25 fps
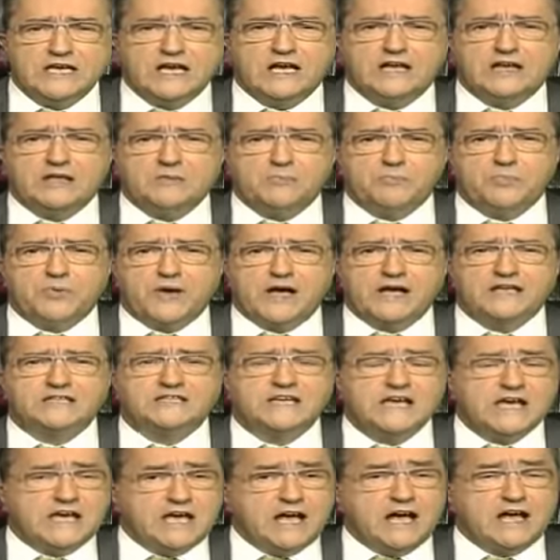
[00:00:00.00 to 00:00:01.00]
an impact.
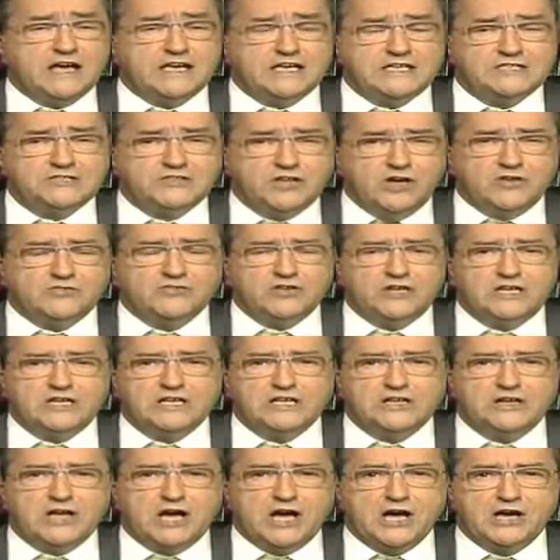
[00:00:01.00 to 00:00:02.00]
Uh, he's not really
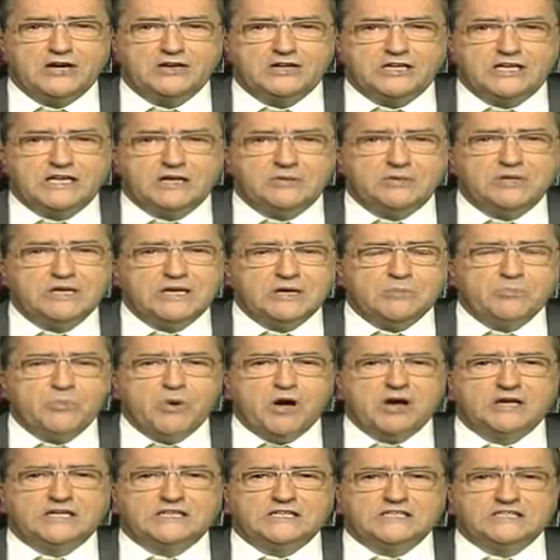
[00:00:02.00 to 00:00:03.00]
in a hurry, and
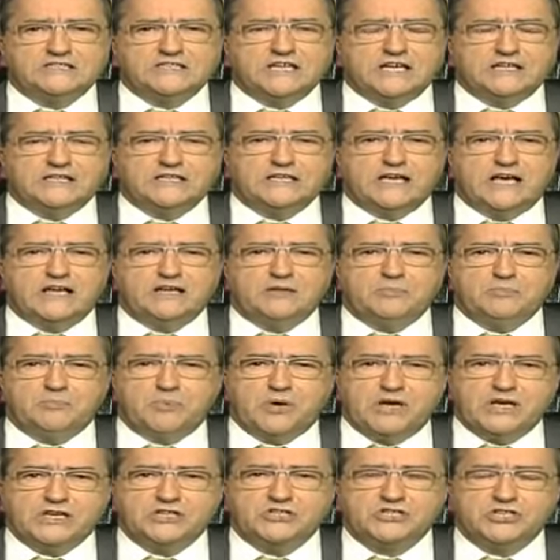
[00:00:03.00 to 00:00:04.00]
markets tend to get
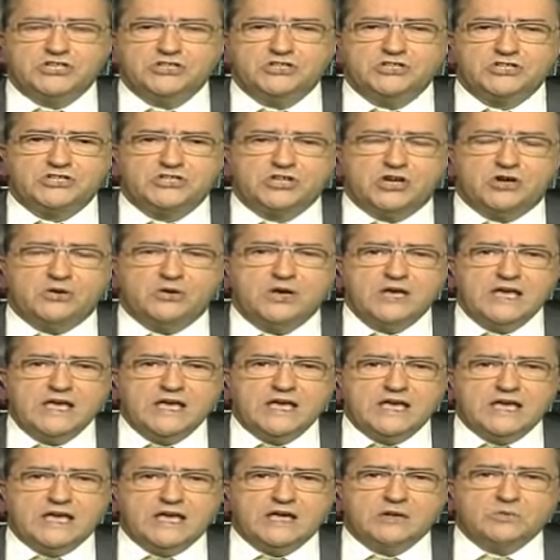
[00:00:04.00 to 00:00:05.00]
impatient. So
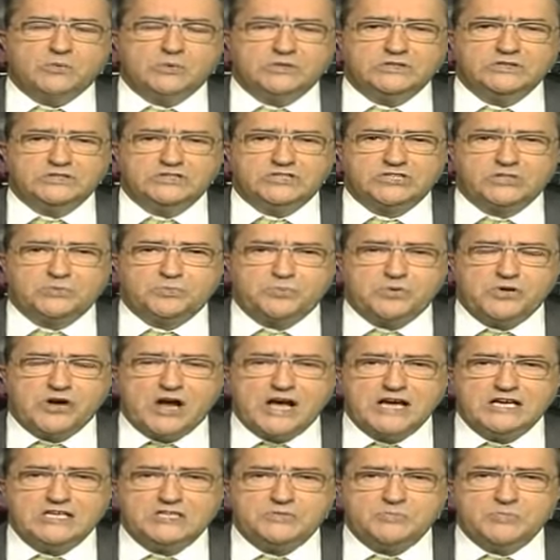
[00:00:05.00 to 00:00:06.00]
it wouldn't
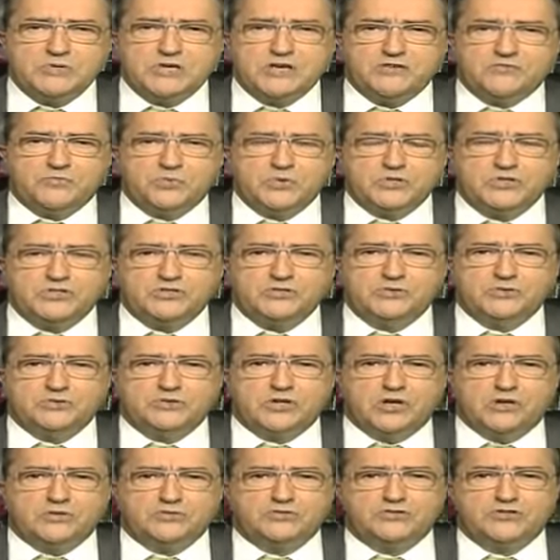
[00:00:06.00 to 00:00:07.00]
surprise me if we do
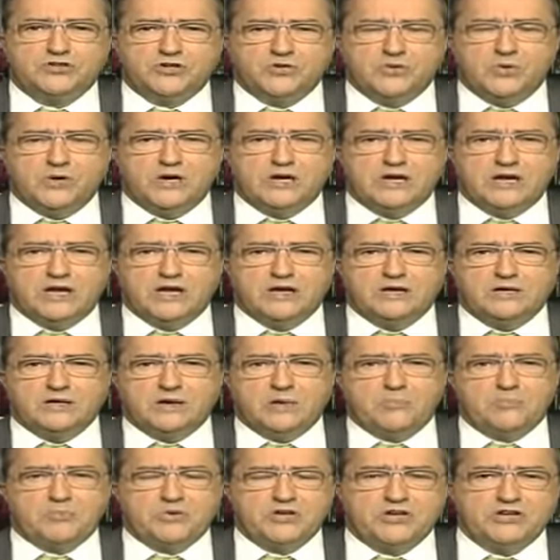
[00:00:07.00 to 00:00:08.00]
go through a,
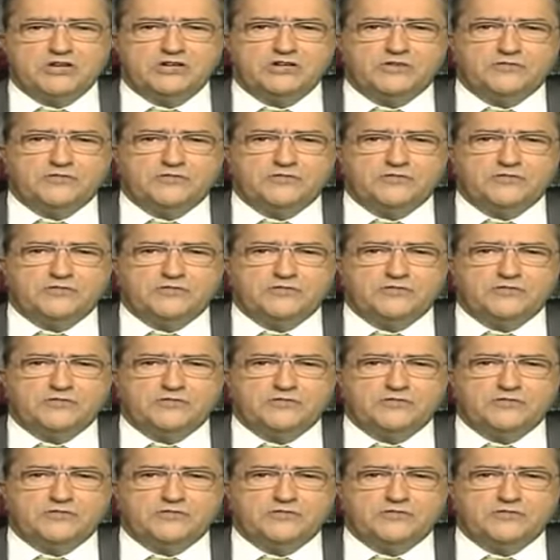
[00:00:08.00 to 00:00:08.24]
a period